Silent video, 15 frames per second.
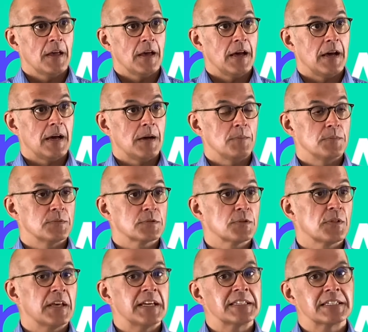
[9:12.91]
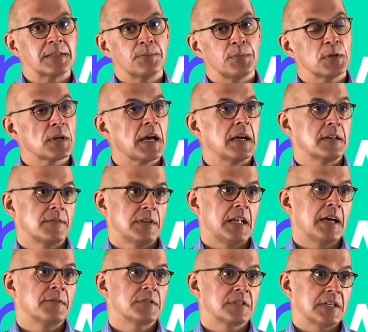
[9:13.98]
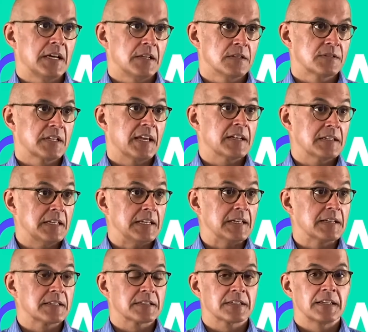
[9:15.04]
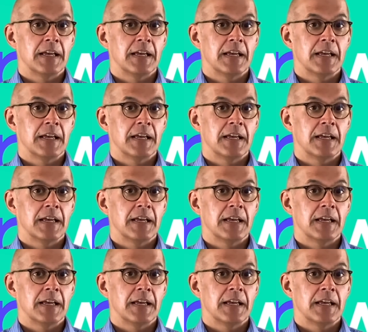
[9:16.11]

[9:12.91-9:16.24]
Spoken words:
So they're simple kind of lifestyle techniques